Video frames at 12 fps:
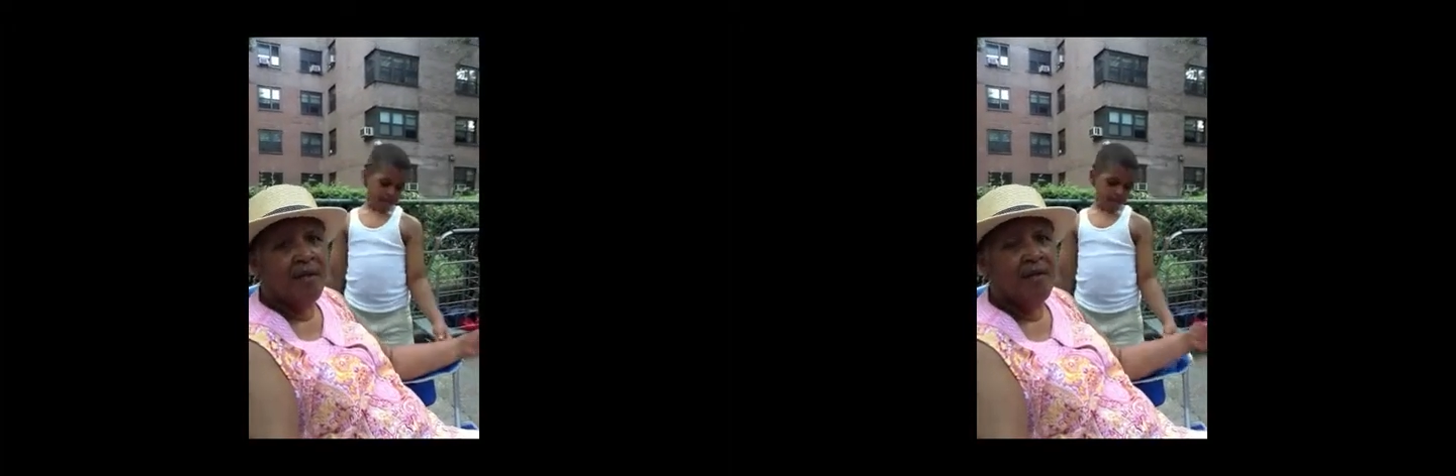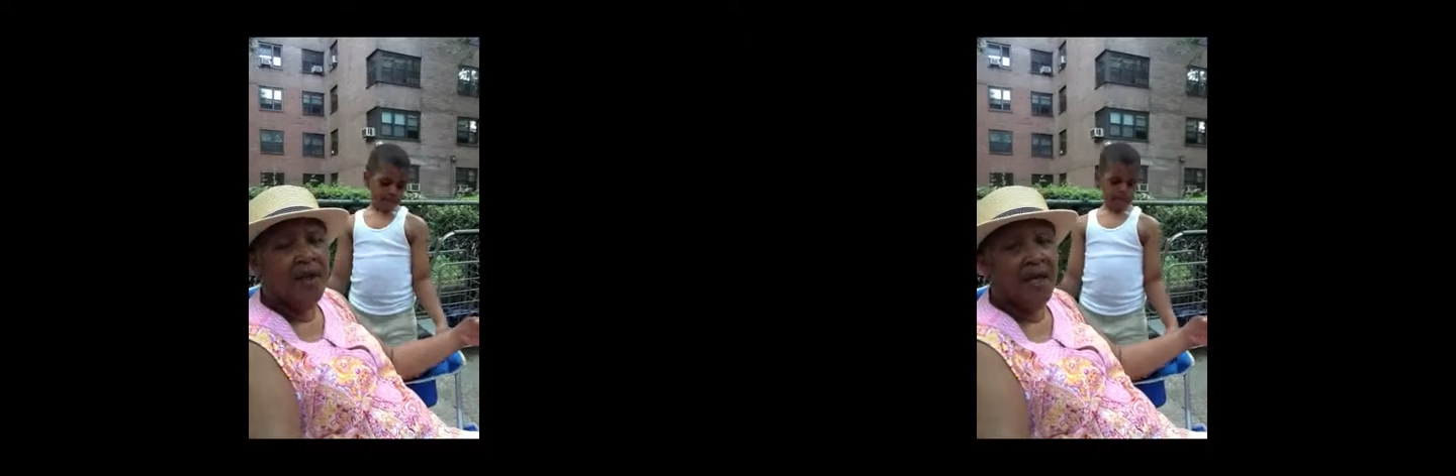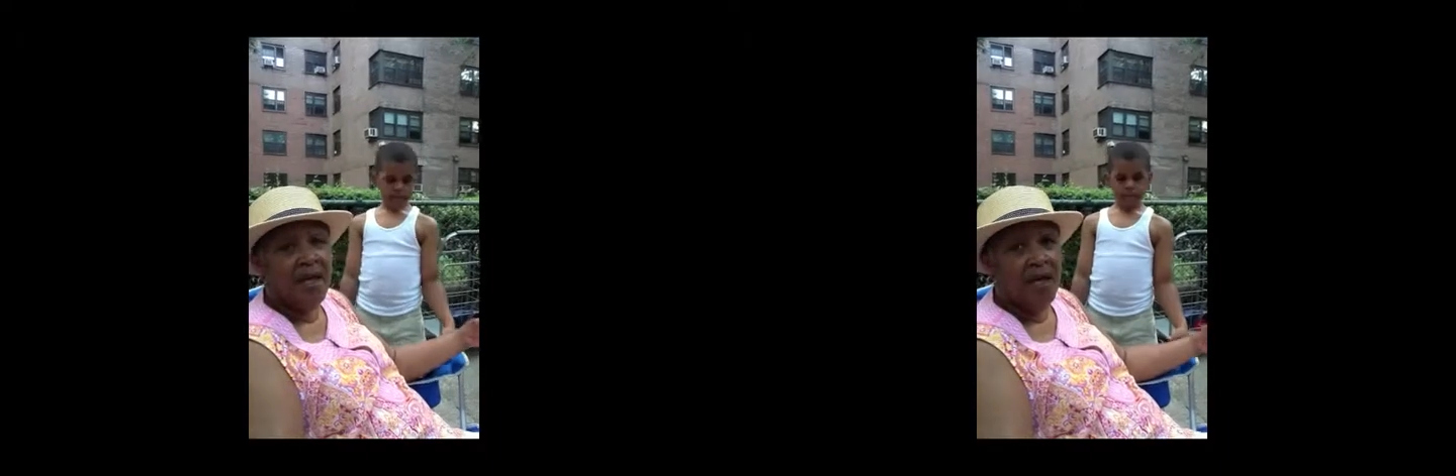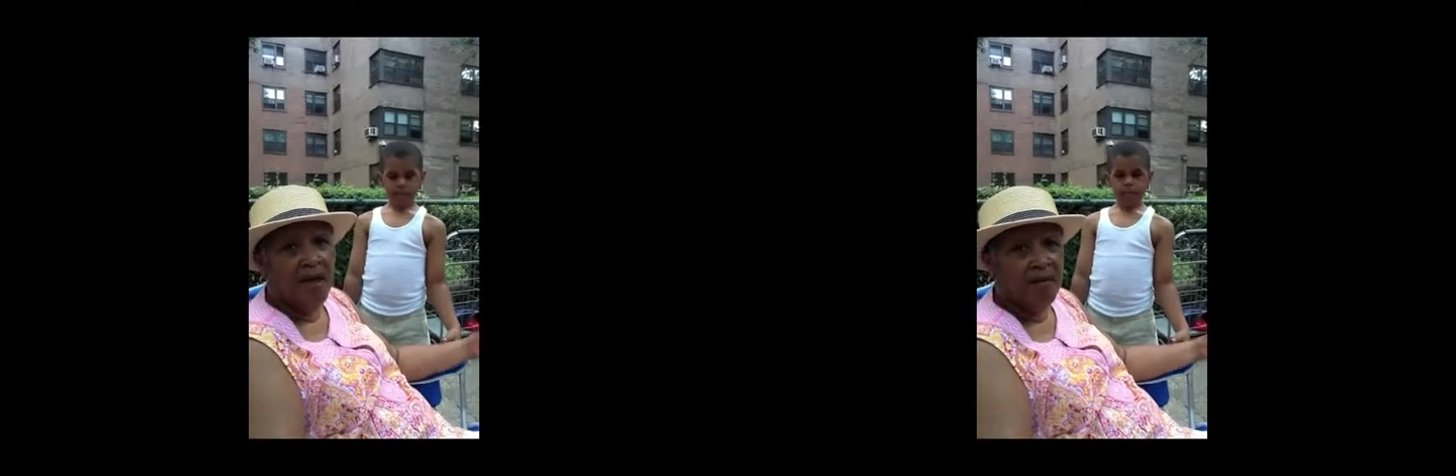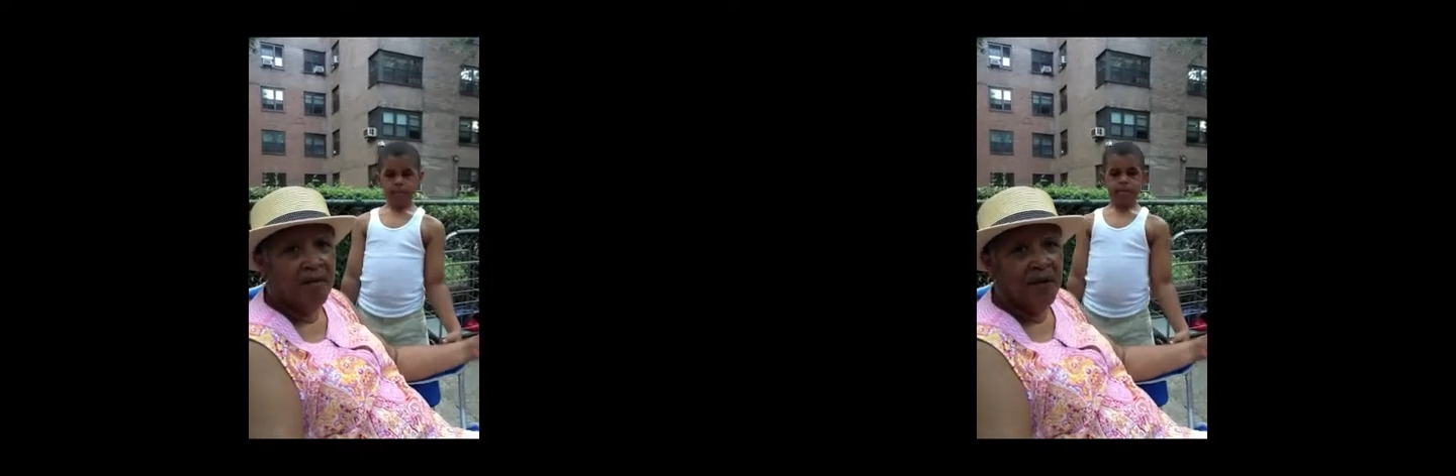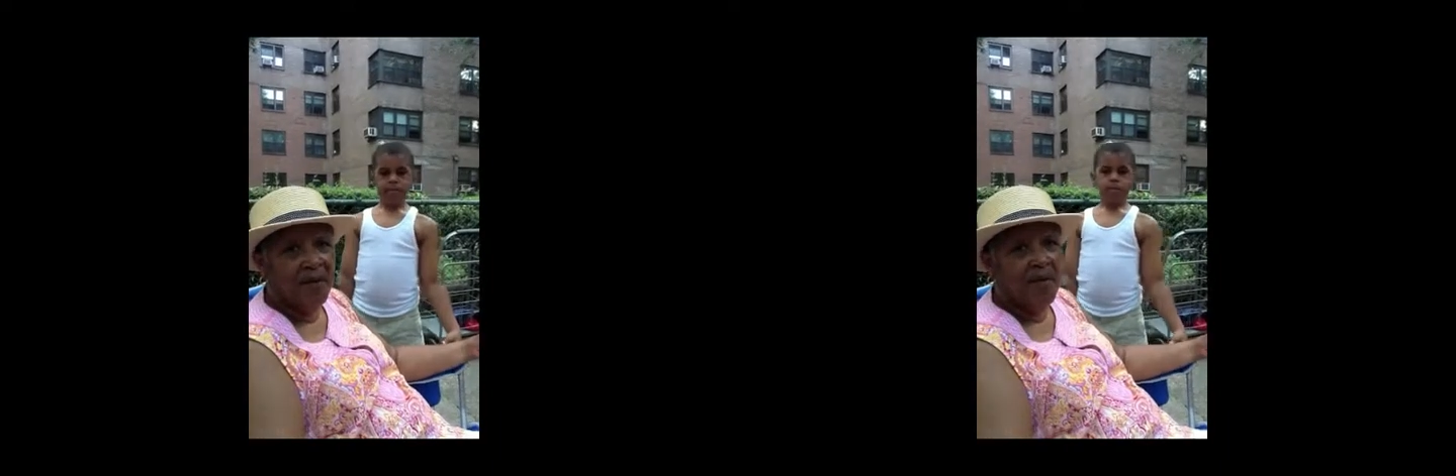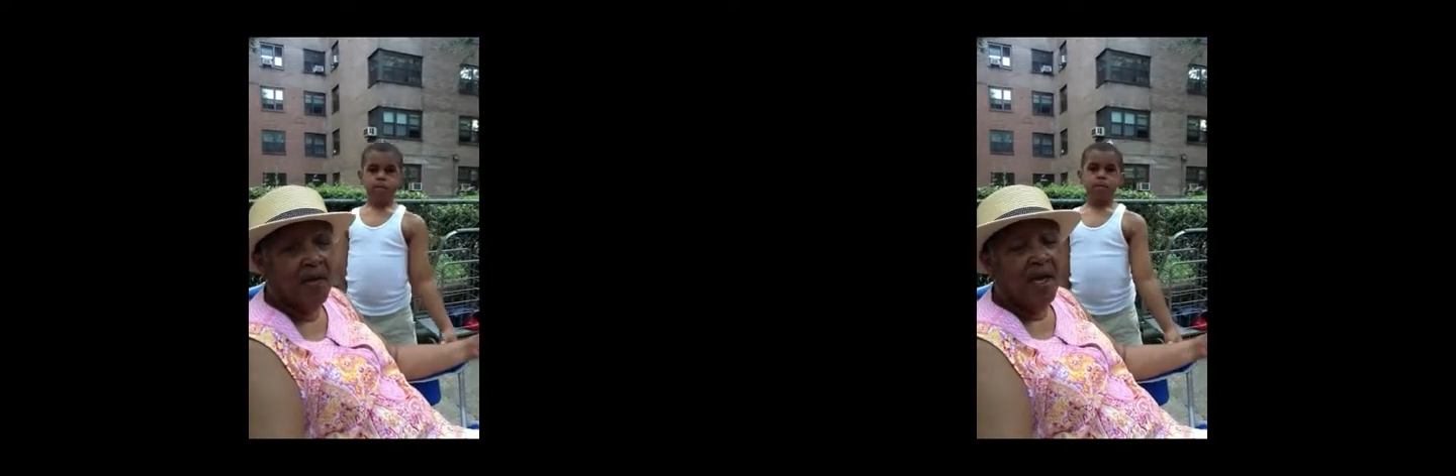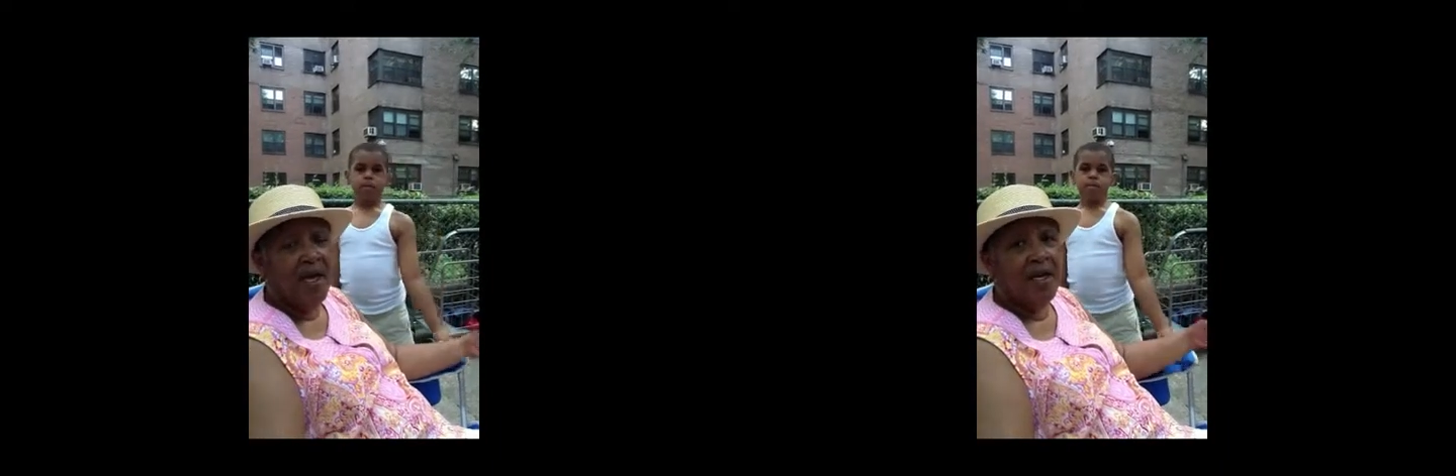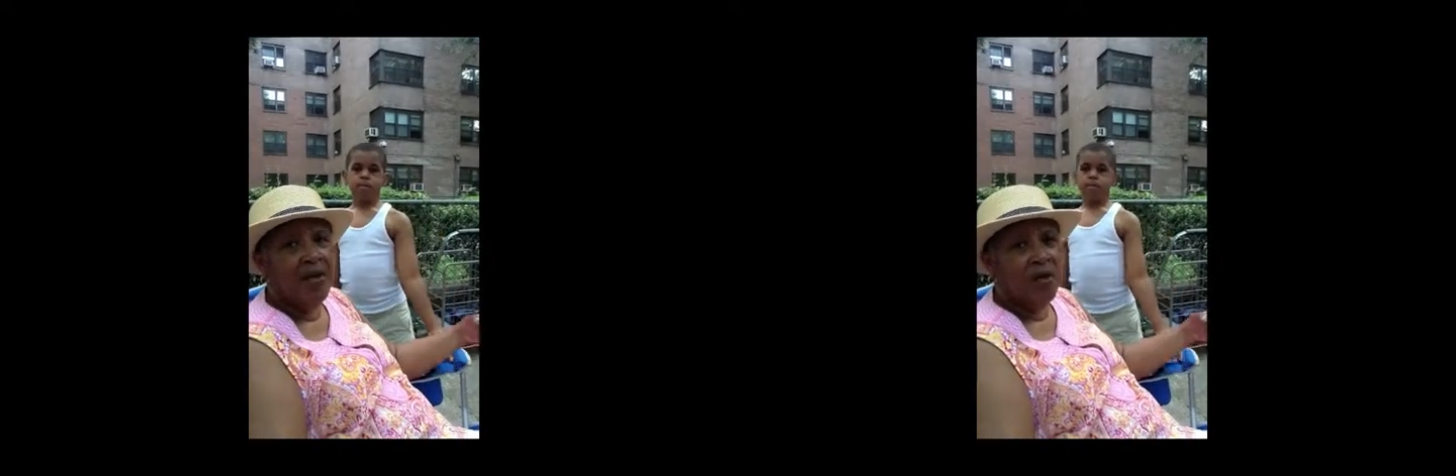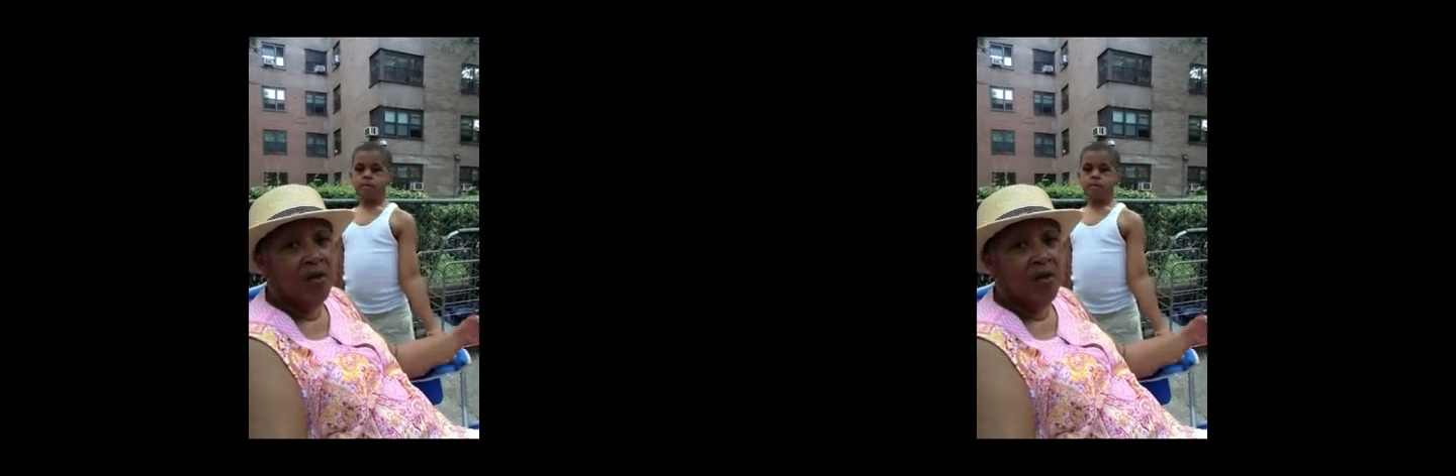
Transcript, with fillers: they love them and the